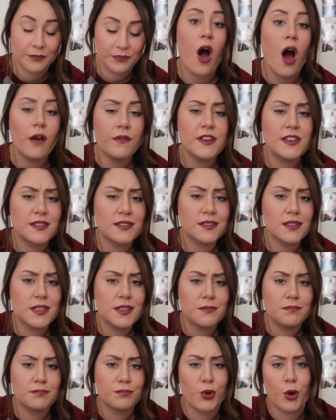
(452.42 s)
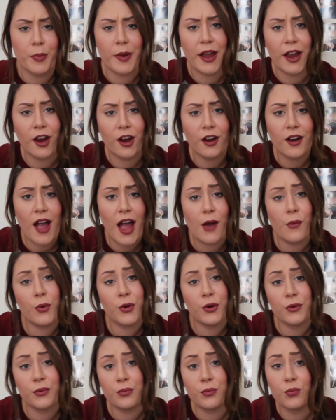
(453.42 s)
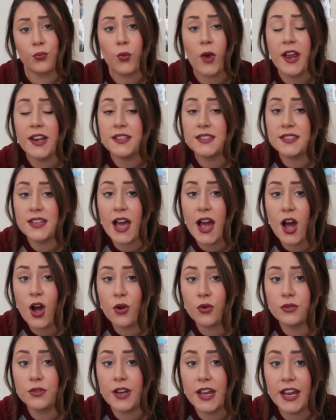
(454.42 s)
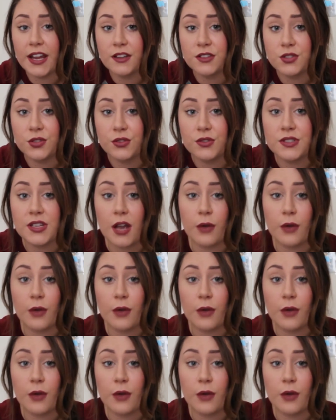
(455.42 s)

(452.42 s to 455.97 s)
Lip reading: Obviously, prepare. I would write down answers.